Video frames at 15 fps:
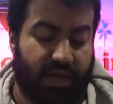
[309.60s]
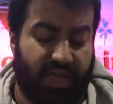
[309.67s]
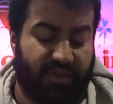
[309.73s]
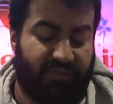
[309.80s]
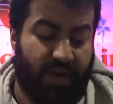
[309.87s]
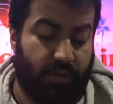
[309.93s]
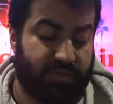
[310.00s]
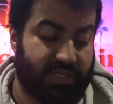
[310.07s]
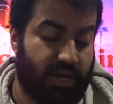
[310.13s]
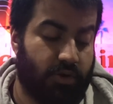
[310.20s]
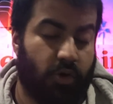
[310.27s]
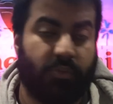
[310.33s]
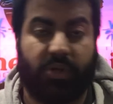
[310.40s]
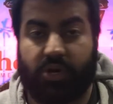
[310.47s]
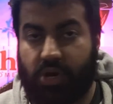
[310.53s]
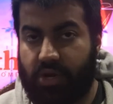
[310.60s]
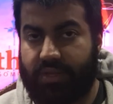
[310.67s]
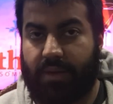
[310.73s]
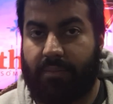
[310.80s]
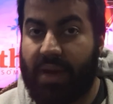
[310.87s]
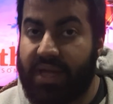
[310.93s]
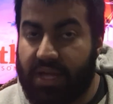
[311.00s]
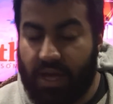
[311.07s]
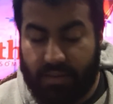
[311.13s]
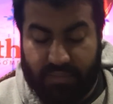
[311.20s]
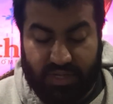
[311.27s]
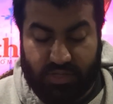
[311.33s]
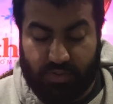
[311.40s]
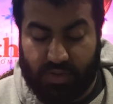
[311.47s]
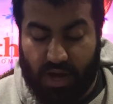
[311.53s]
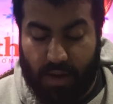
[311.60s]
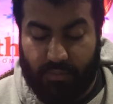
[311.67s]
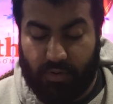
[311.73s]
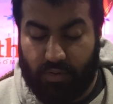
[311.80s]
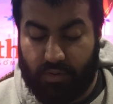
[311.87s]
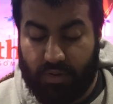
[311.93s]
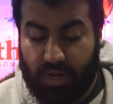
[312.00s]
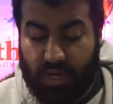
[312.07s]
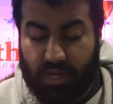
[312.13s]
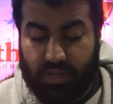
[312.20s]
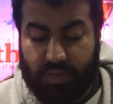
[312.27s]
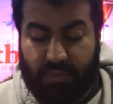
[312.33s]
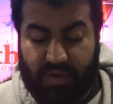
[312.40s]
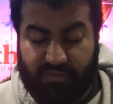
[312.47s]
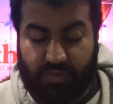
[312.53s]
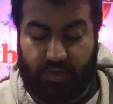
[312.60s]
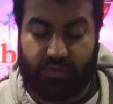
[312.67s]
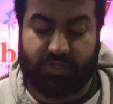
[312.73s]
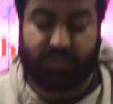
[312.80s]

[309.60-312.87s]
If I was going to normal a card that might get me to a combo, the Buffalo